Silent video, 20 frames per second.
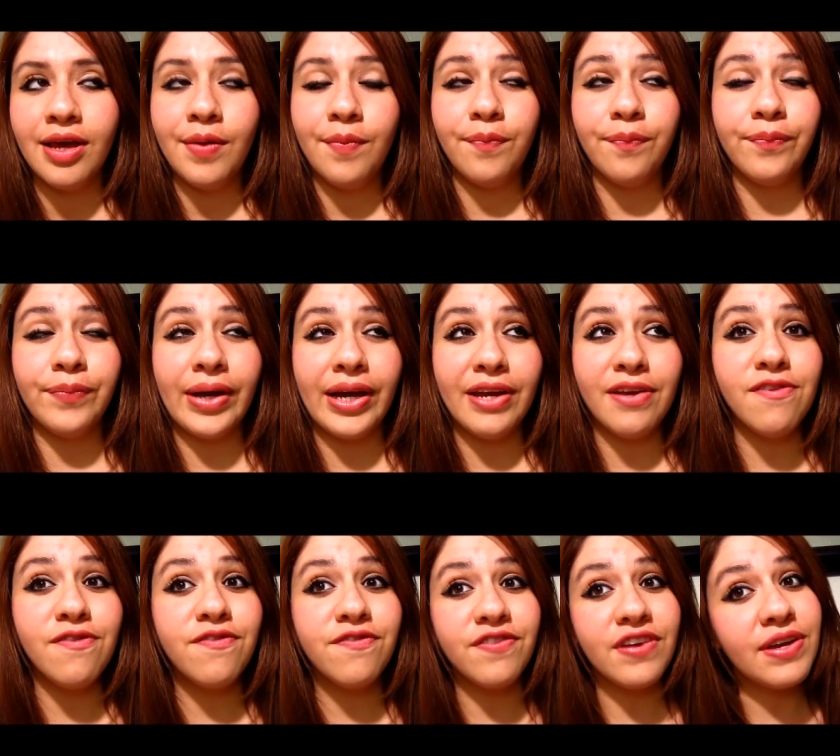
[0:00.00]
my
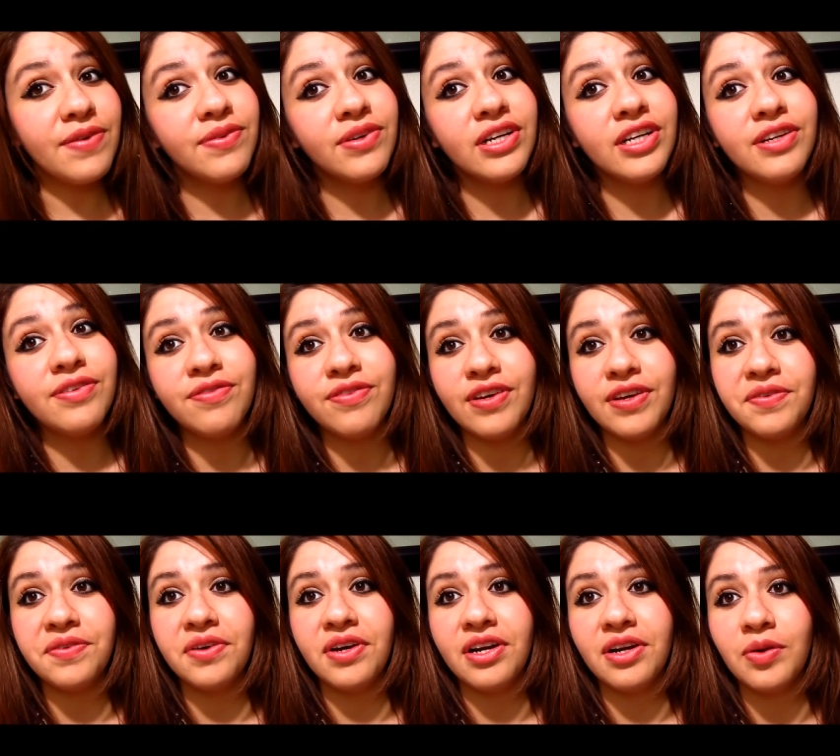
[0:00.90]

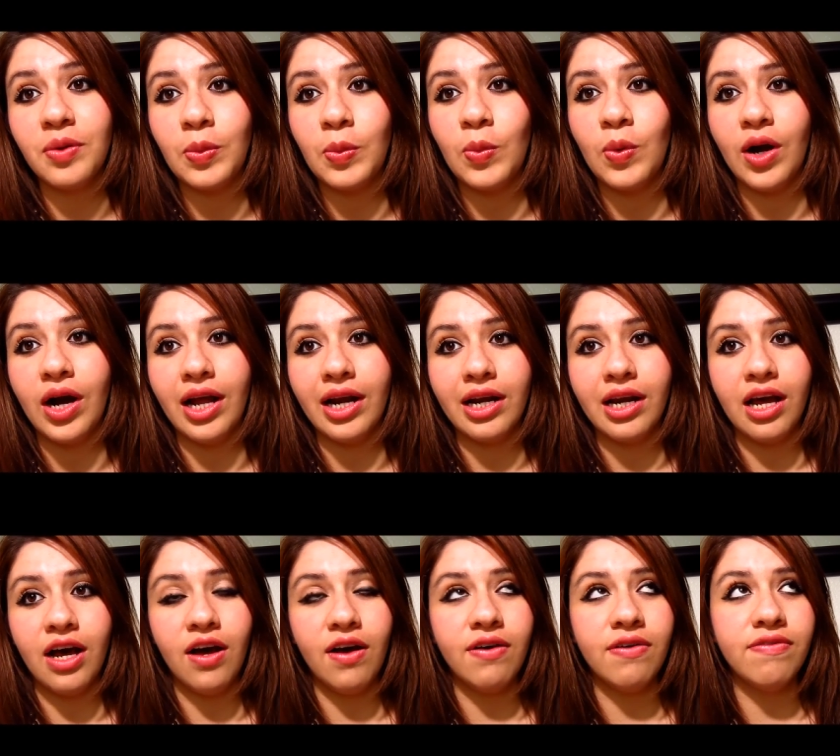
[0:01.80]
favorite one
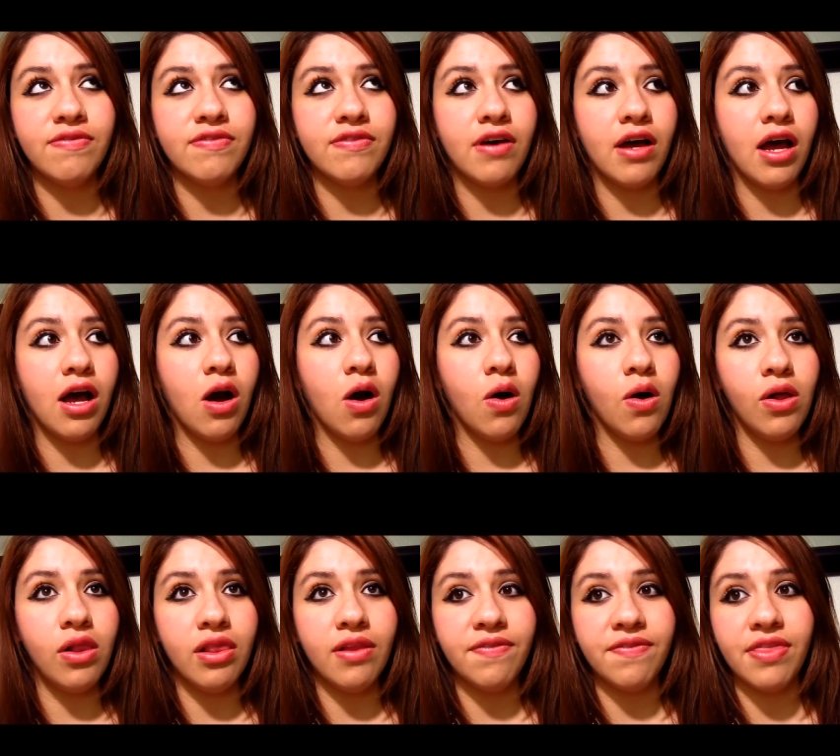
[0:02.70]
of
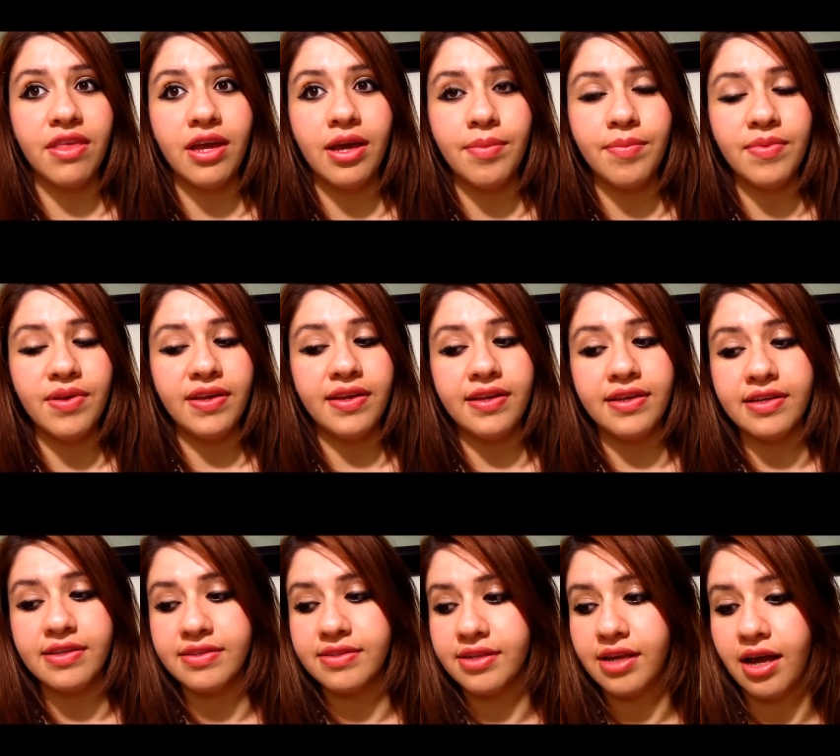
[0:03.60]
all of them
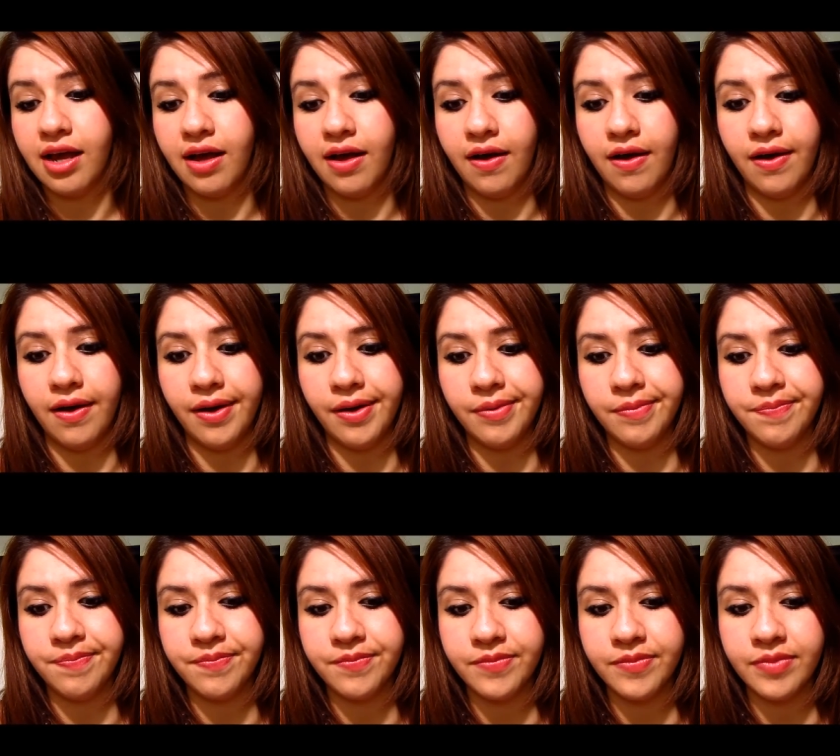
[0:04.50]
is I
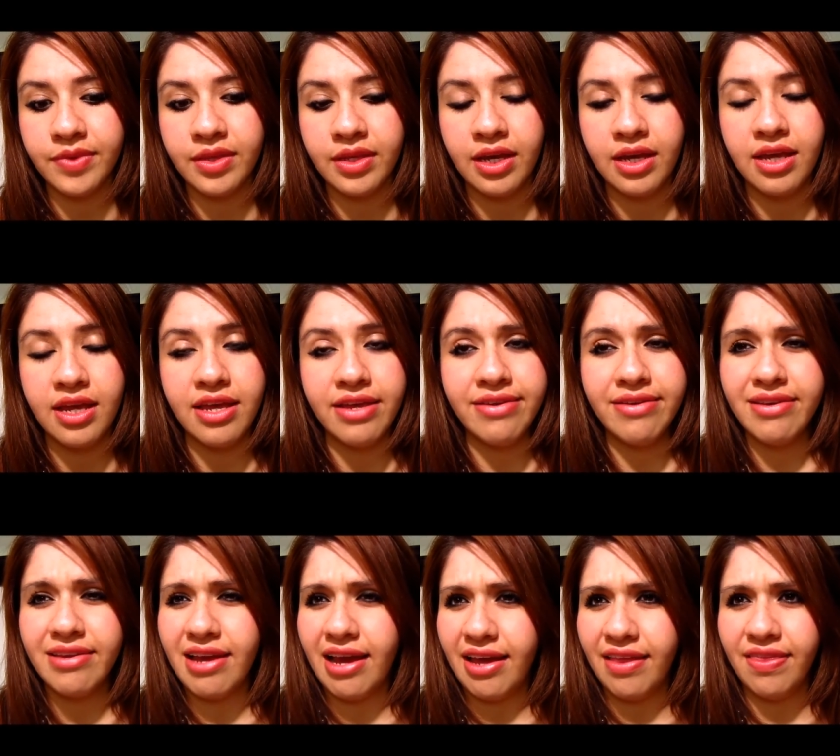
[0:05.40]

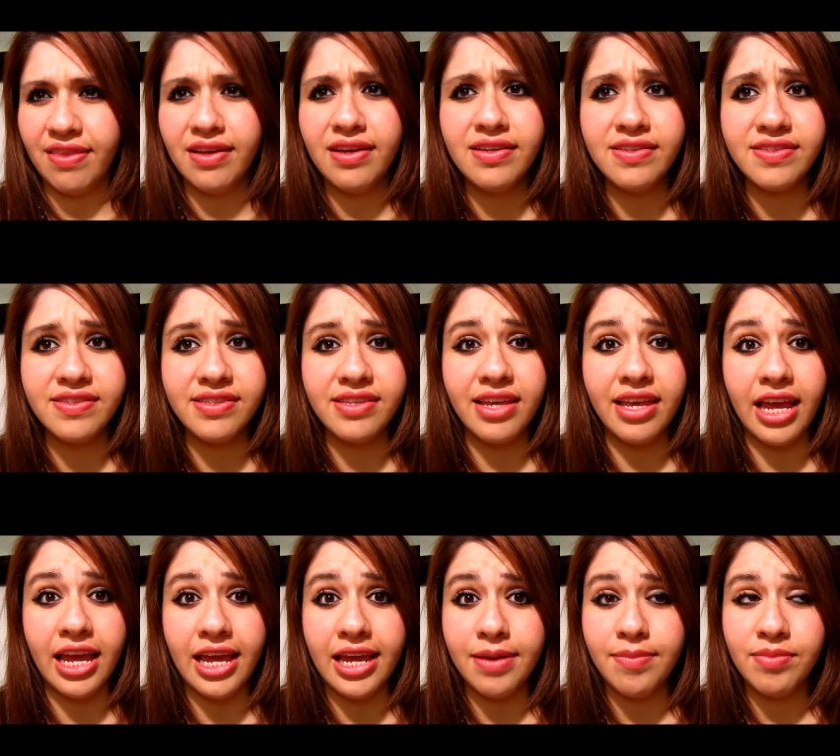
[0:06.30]
think it's
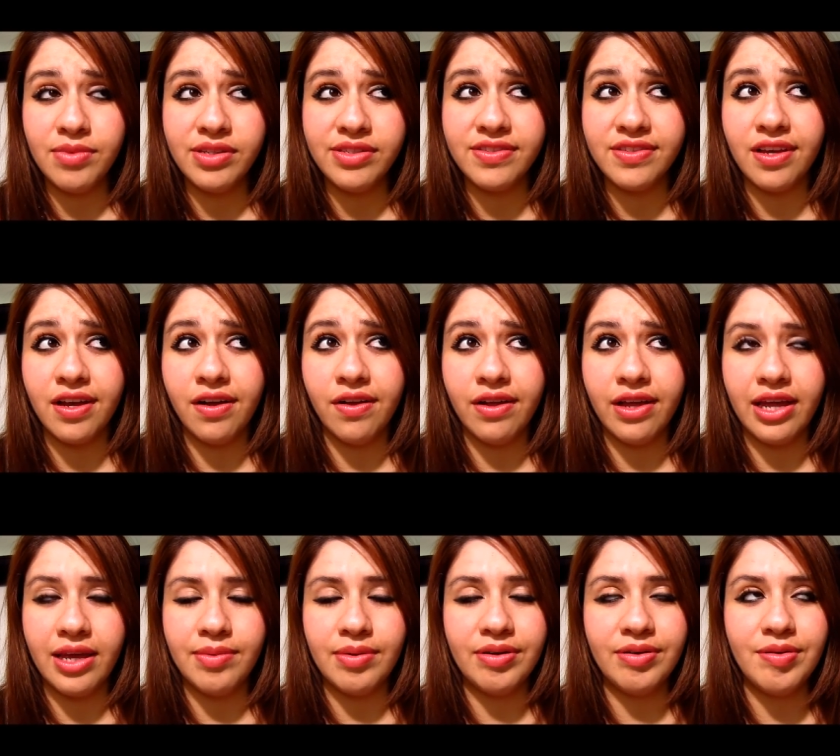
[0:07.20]
Game. It's called
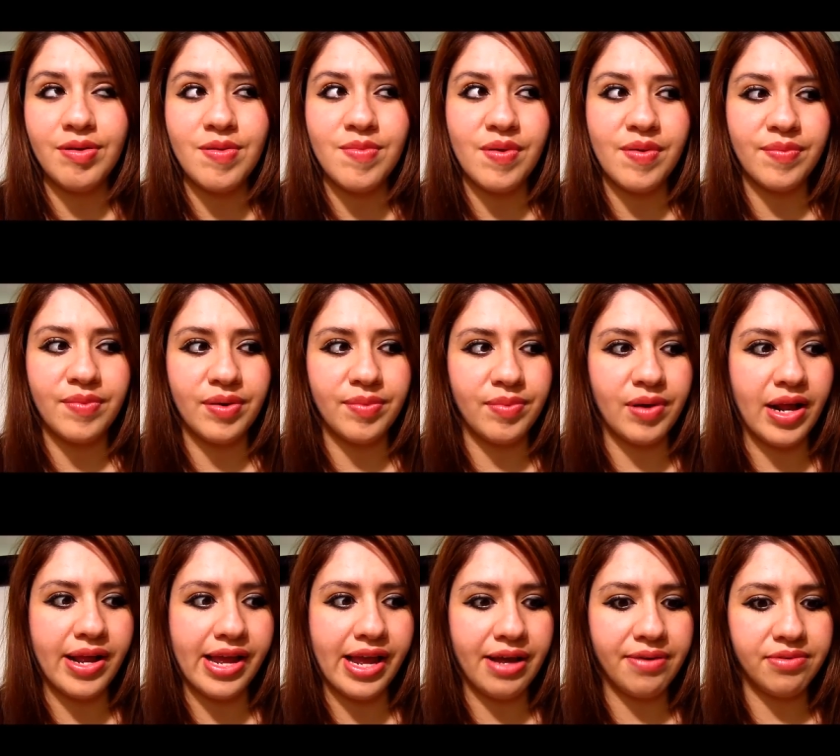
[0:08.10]
Game. I don't remember, but
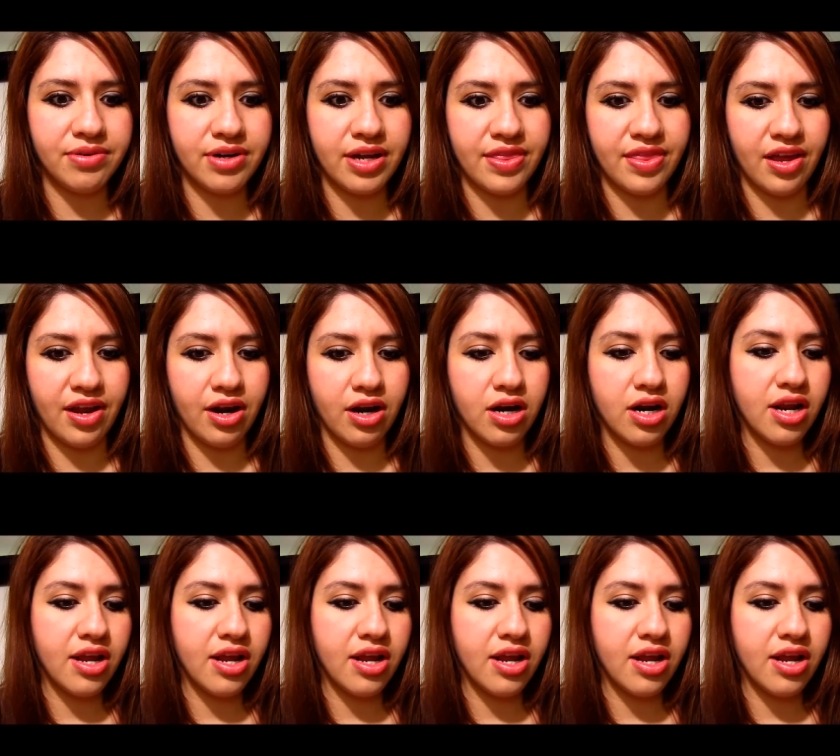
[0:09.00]
I have it right there.